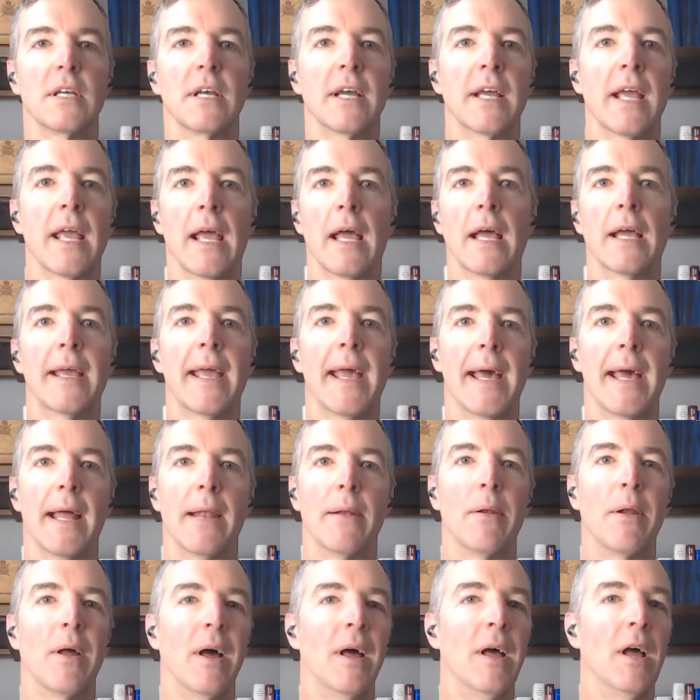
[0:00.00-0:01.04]

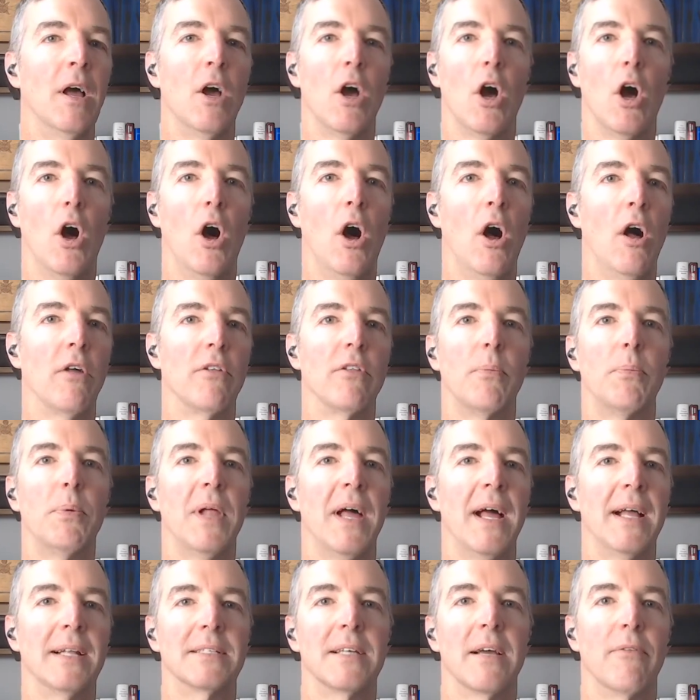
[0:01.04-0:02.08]
Again, all the
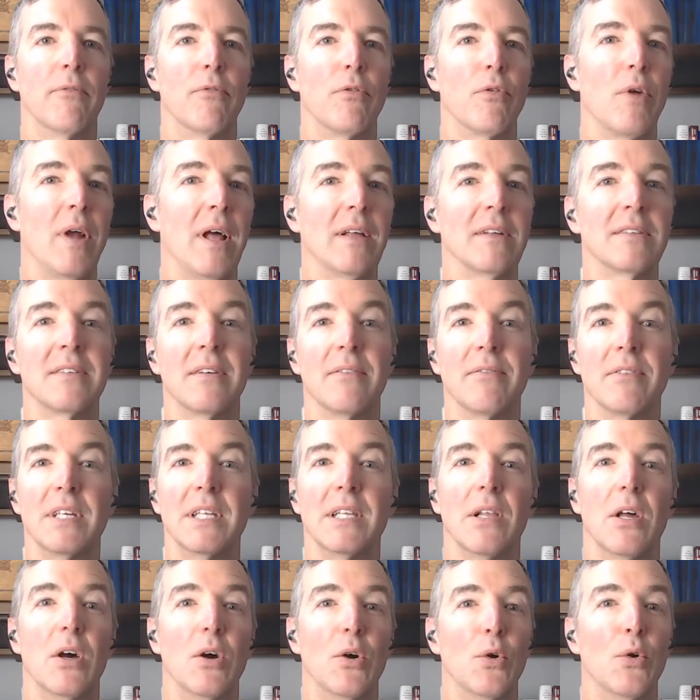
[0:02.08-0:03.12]
plans have
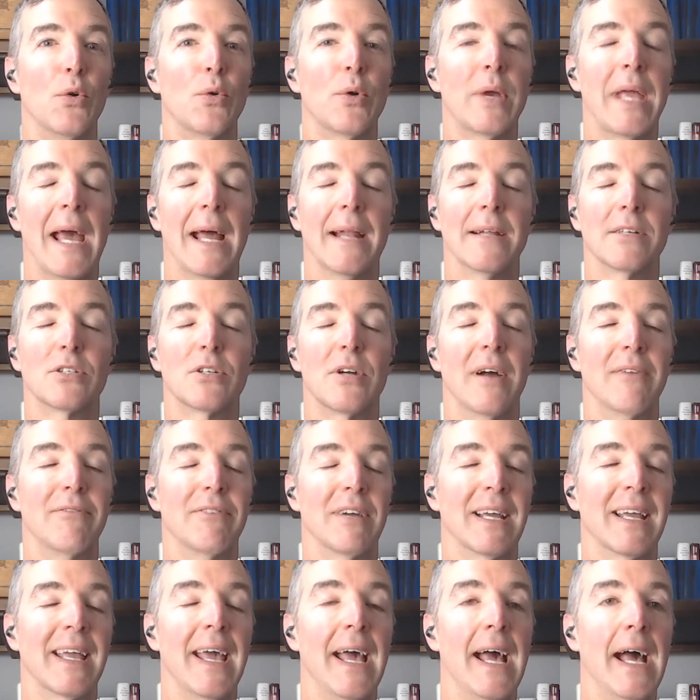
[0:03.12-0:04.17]
relatively low
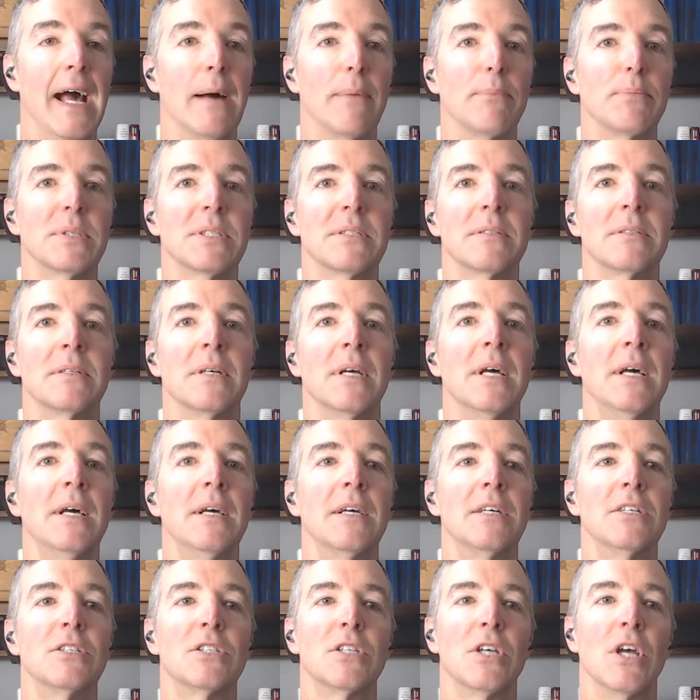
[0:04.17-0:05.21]
catastrophic caps,
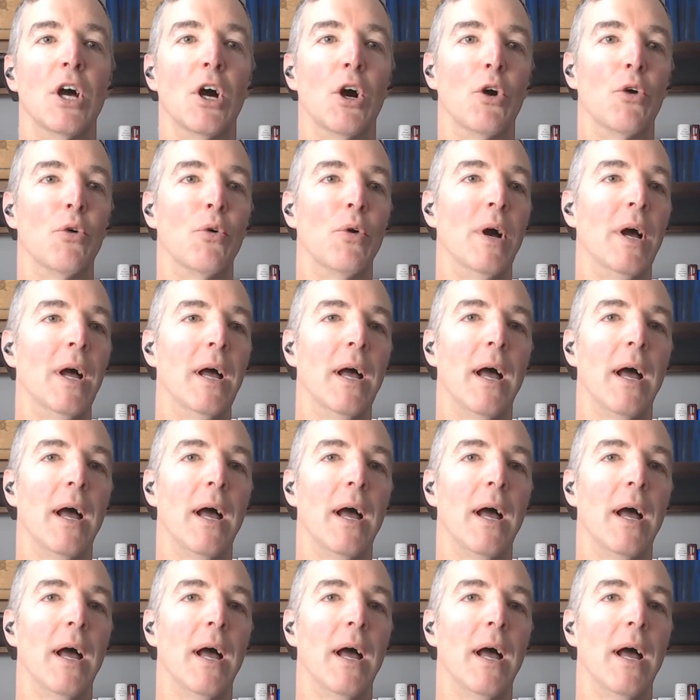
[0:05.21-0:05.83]
so